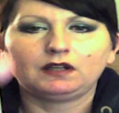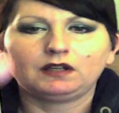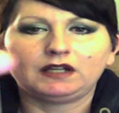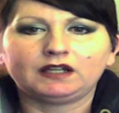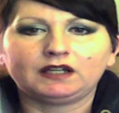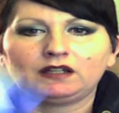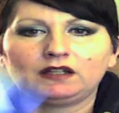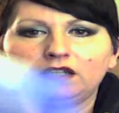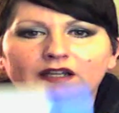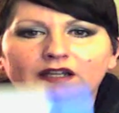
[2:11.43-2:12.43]
and
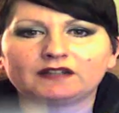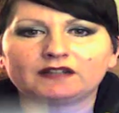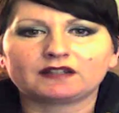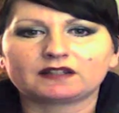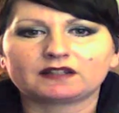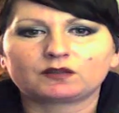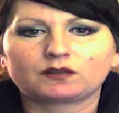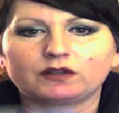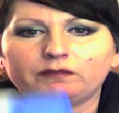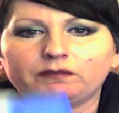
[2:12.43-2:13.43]
it has this
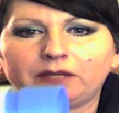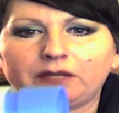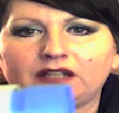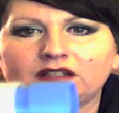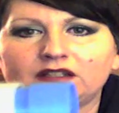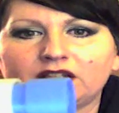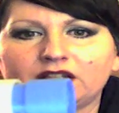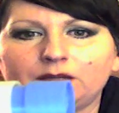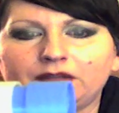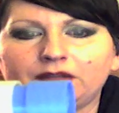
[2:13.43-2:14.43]
sort of pen
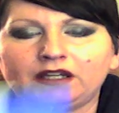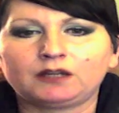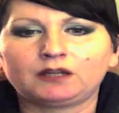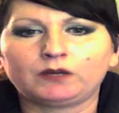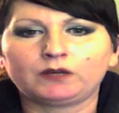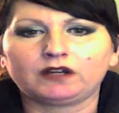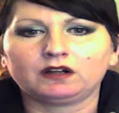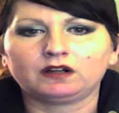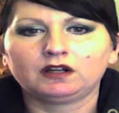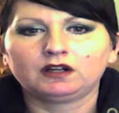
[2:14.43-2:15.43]
type thing
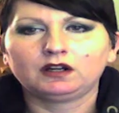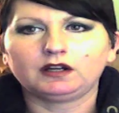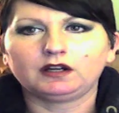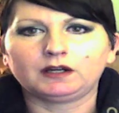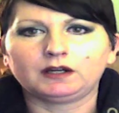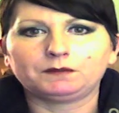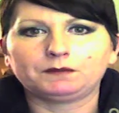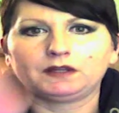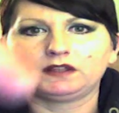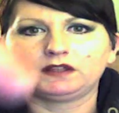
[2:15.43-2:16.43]
where
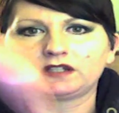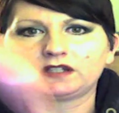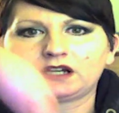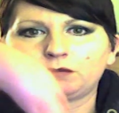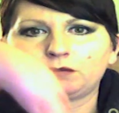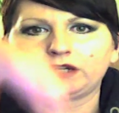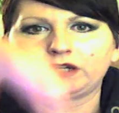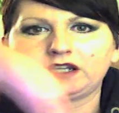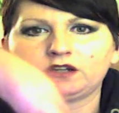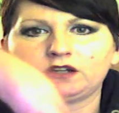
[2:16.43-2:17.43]
the top right
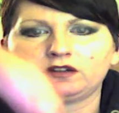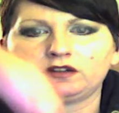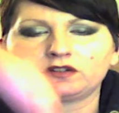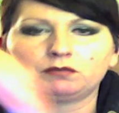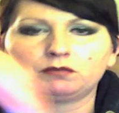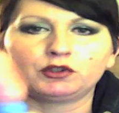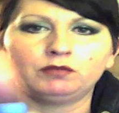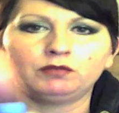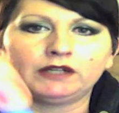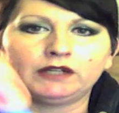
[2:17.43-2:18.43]
here there's a blue
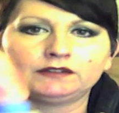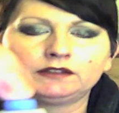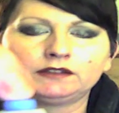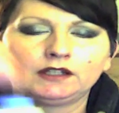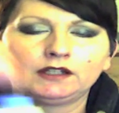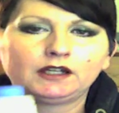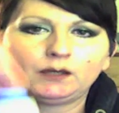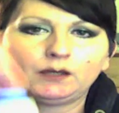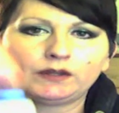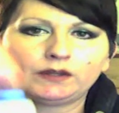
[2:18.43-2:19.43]
button,
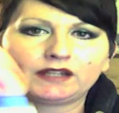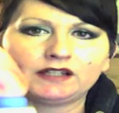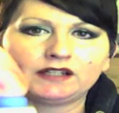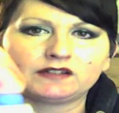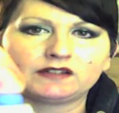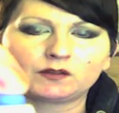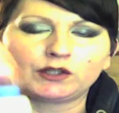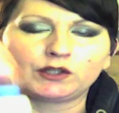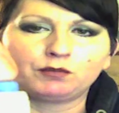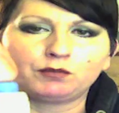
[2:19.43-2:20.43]
and what that is when
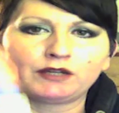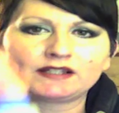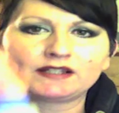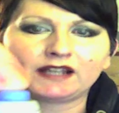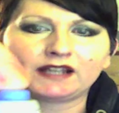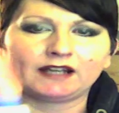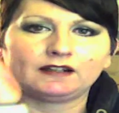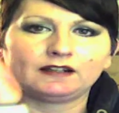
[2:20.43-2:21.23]
you press that,